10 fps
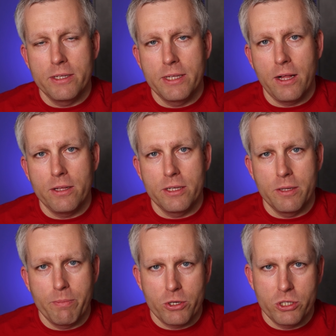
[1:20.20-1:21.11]
tell that
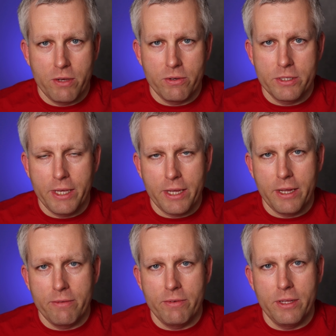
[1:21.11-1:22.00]
the picture that was
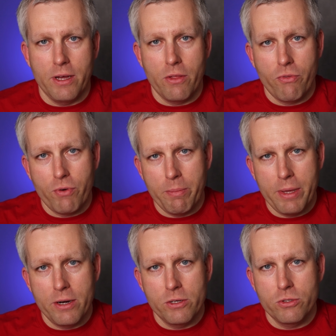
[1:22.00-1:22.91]
taken with the 3
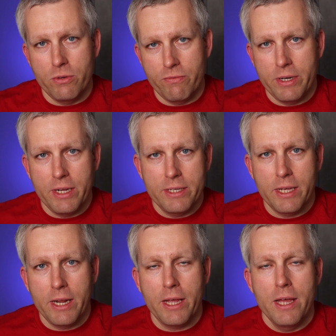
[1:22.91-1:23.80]
meters to infinity
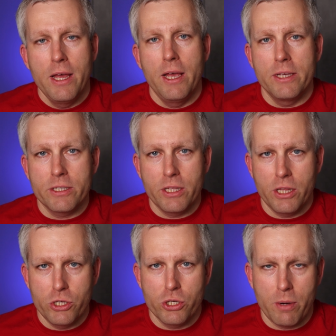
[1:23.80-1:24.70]
setting is
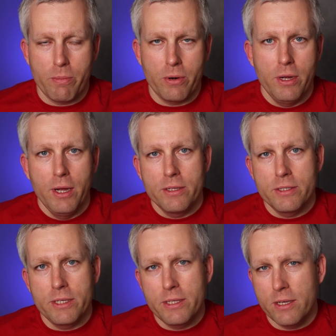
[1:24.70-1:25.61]
clearly sharper. The
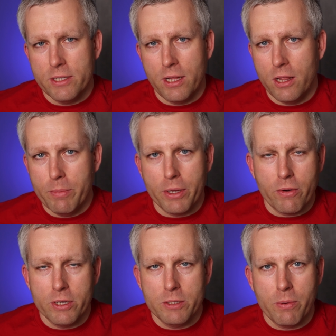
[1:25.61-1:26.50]
details are a little bit
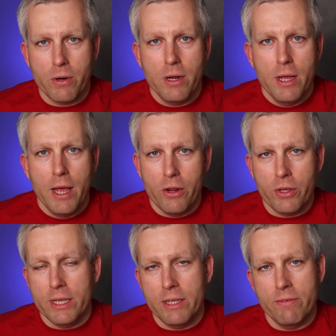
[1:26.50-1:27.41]
crisper and
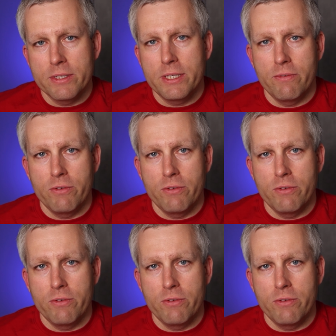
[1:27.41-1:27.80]
you can even see it